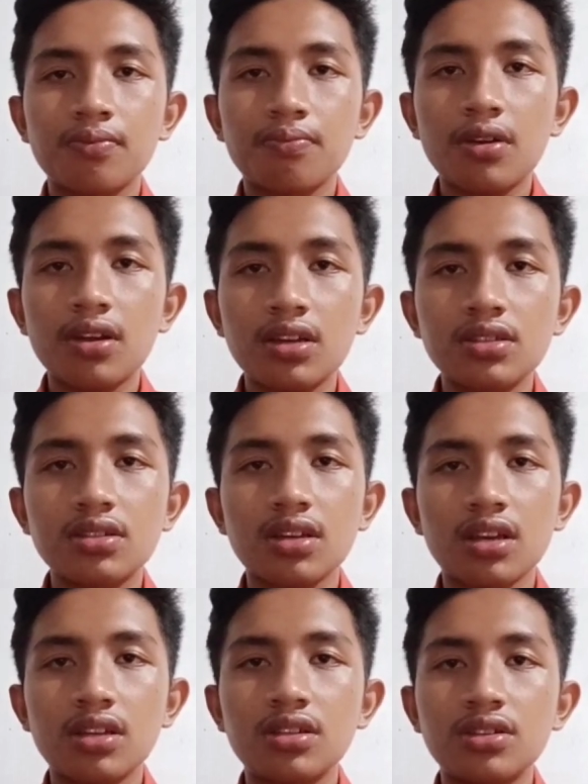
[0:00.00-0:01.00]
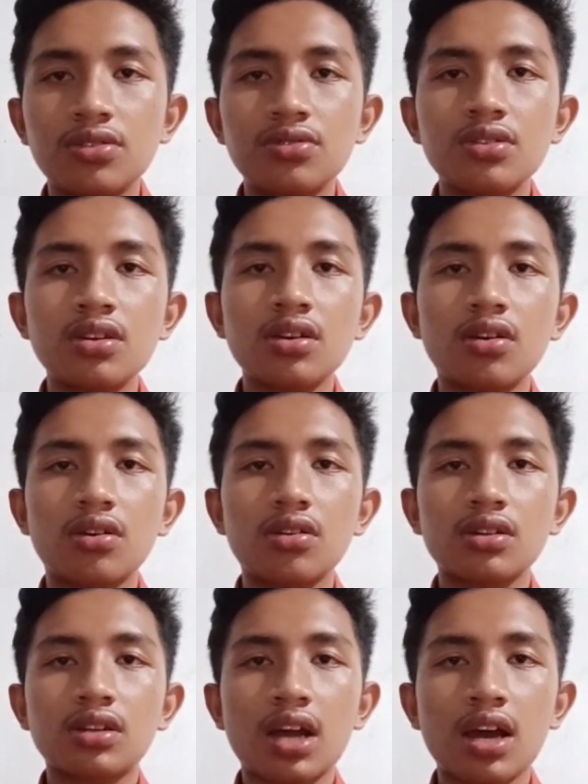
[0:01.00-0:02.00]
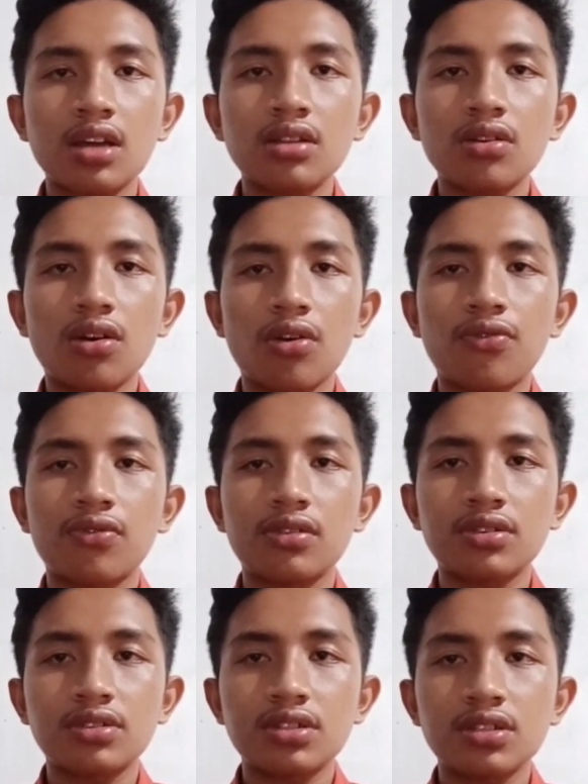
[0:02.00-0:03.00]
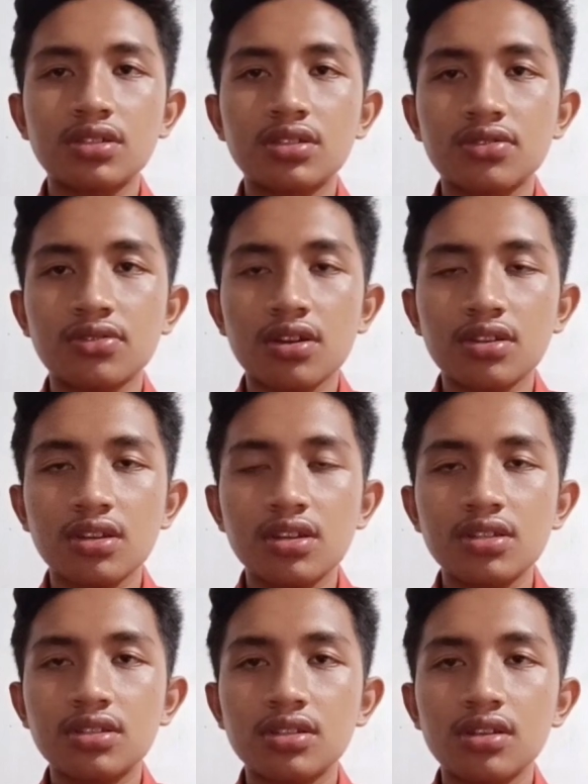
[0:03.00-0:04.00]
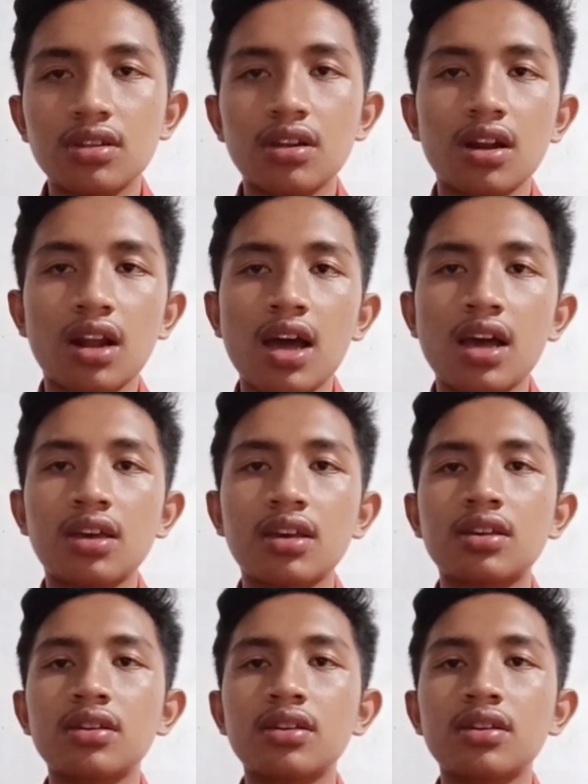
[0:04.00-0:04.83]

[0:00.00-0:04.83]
balance in using all kinds of learning strategies like